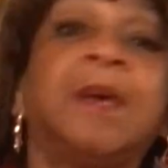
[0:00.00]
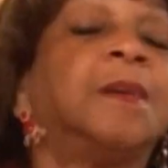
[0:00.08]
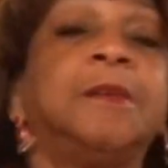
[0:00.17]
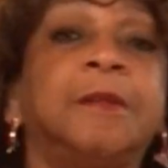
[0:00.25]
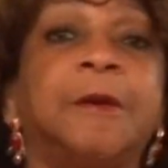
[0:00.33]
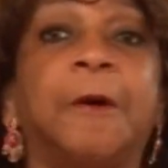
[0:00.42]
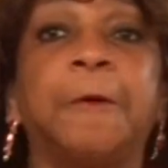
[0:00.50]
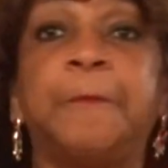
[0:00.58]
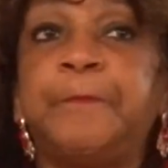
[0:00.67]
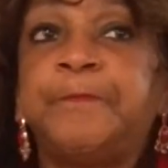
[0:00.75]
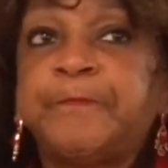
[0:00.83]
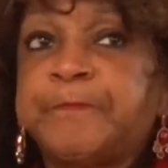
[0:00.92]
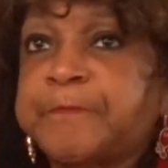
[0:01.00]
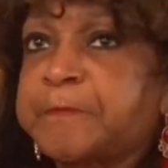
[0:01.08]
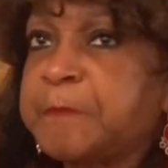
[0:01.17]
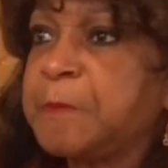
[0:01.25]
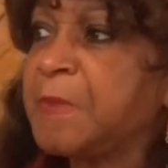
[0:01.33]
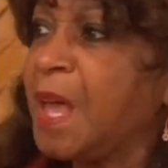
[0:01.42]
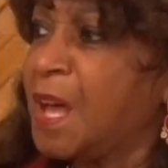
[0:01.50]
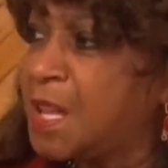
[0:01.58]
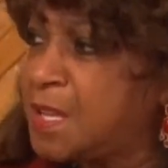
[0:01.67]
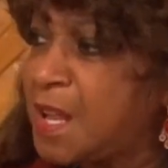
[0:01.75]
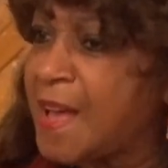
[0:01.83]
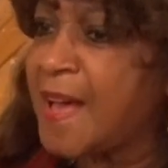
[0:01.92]
you know,
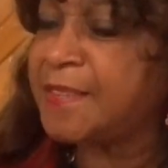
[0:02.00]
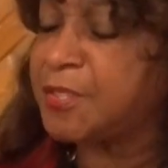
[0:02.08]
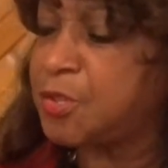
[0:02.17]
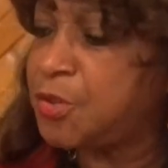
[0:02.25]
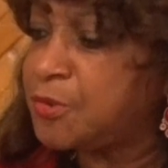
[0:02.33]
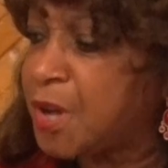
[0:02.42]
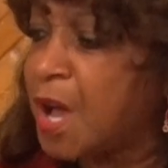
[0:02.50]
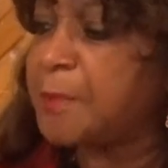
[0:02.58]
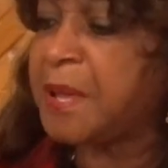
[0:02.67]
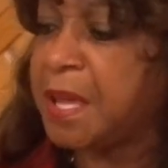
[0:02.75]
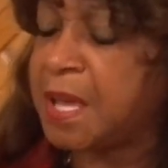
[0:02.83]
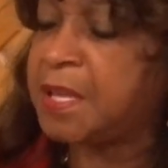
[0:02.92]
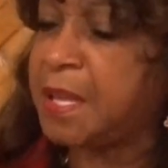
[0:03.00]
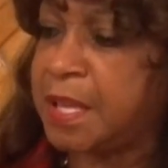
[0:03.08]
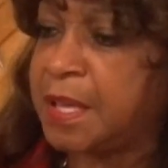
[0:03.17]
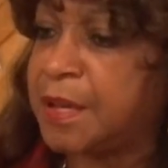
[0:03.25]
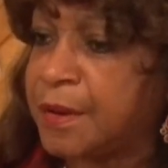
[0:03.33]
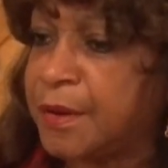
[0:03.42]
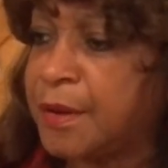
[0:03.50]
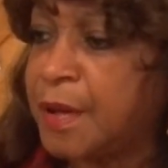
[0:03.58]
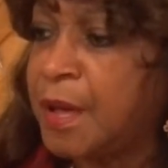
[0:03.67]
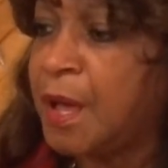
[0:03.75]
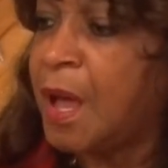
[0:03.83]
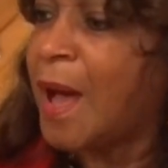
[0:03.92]
unless you're coming in here
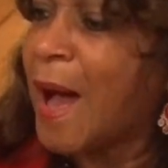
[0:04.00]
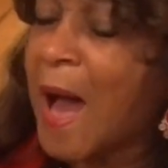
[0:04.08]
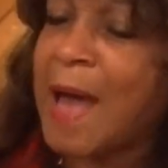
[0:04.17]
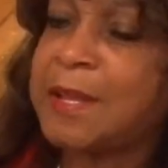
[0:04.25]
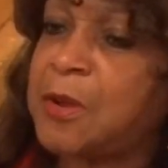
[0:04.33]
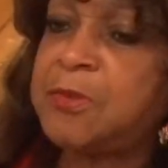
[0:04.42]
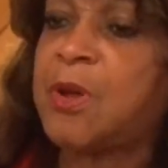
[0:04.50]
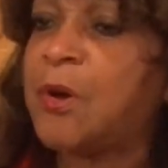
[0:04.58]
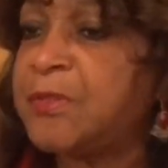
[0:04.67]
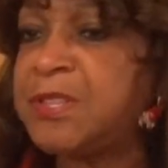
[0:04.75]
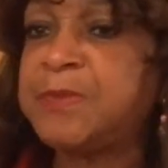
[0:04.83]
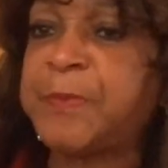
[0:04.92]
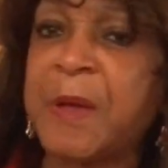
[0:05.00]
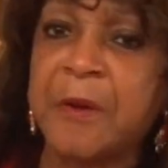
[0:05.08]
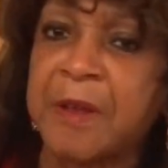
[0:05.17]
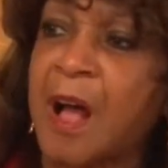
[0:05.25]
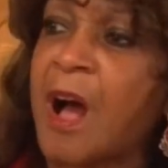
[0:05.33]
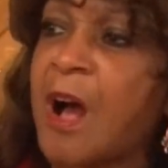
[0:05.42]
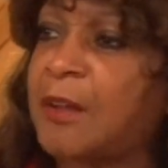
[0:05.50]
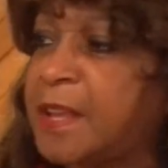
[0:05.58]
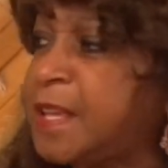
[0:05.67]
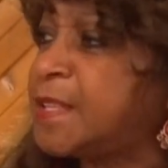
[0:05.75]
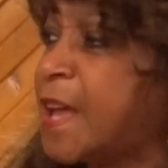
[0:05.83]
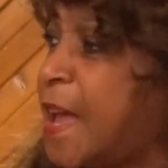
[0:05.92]
I don't know the spirit all
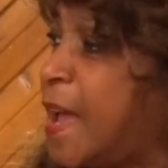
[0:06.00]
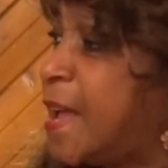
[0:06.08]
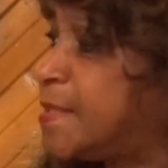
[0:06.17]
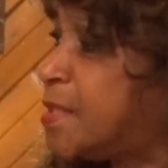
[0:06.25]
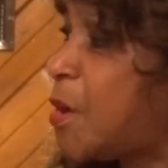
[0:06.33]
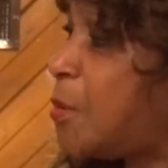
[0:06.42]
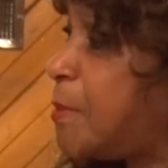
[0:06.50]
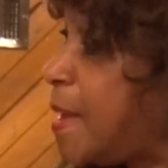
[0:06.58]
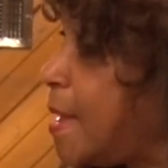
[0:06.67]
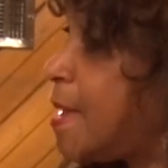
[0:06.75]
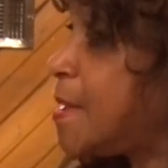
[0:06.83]
these hands on me.